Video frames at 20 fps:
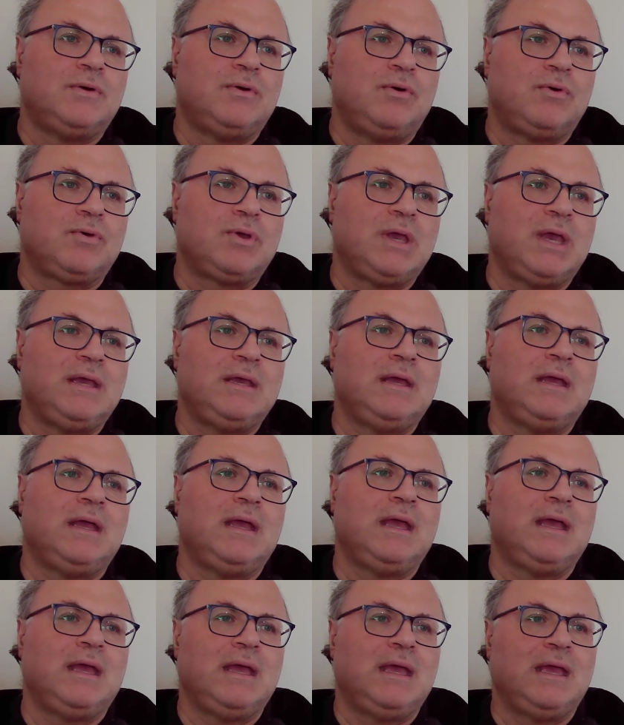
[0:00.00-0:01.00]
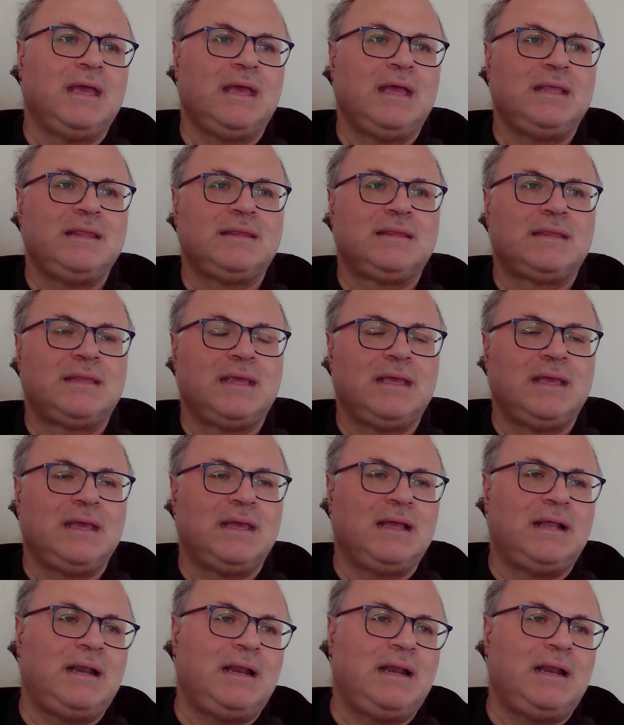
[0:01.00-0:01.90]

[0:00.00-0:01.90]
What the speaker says: Okay, and the